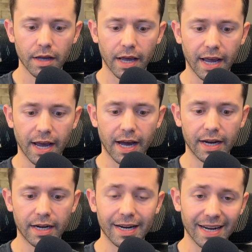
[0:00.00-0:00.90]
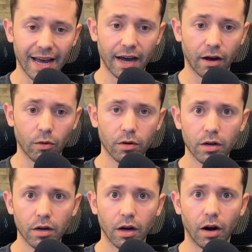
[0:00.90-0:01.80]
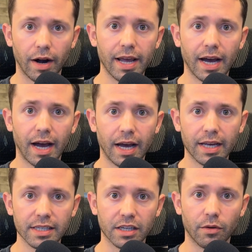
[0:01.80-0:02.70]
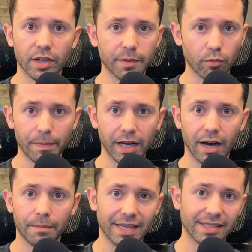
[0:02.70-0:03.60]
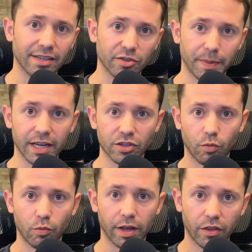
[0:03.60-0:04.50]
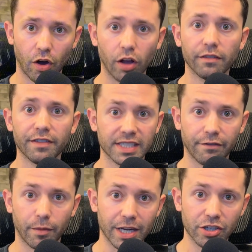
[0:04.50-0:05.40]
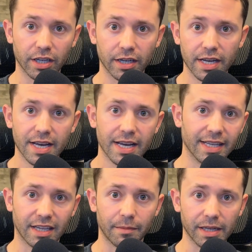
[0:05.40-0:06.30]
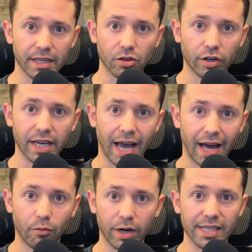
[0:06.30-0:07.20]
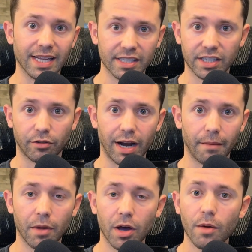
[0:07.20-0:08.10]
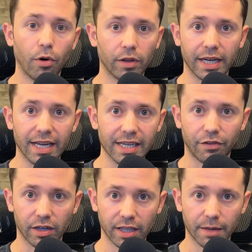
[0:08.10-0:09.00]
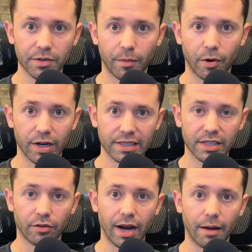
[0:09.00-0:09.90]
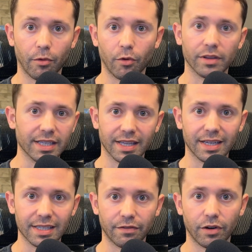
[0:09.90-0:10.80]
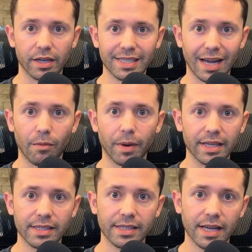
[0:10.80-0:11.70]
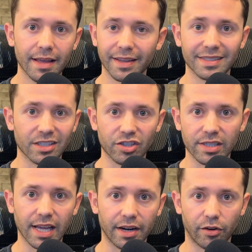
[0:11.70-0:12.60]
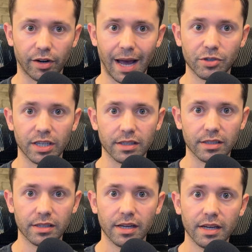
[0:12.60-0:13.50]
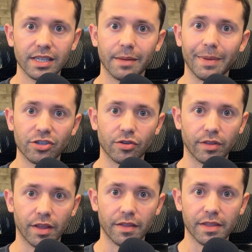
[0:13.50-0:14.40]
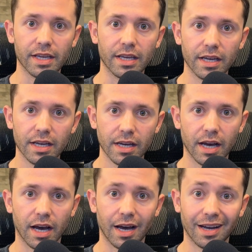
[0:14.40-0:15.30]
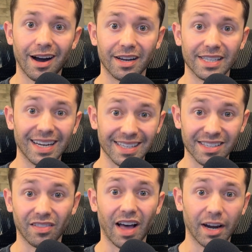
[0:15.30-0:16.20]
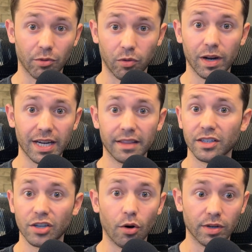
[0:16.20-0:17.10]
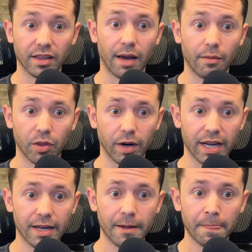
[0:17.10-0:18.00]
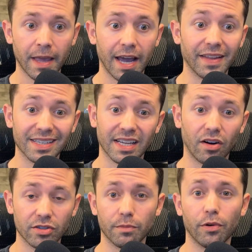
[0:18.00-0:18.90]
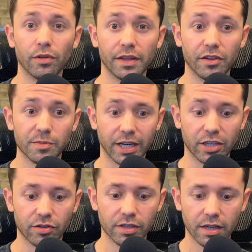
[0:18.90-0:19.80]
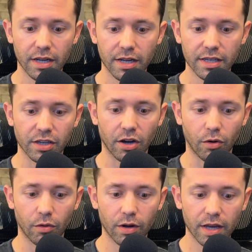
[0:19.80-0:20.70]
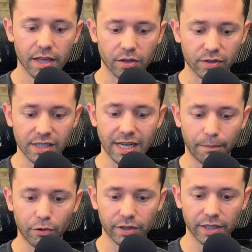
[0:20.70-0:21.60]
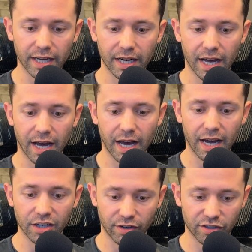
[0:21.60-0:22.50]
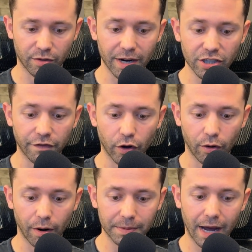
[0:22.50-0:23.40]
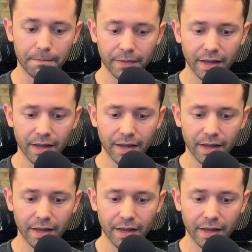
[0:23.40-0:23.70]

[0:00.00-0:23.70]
And now our AI is going to be whipping up a sales page with all of this information. It's going to be looking at Whitney's Instagram, pulling in different clips from her Instagram, or at least like different sound bites, things that she said in her captions to make sure that the content is aligned with Whitney, the tone is aligned with Whitney, and then it's going to also pull in those pictures. So you'll see it pulled in a transformation photo up top.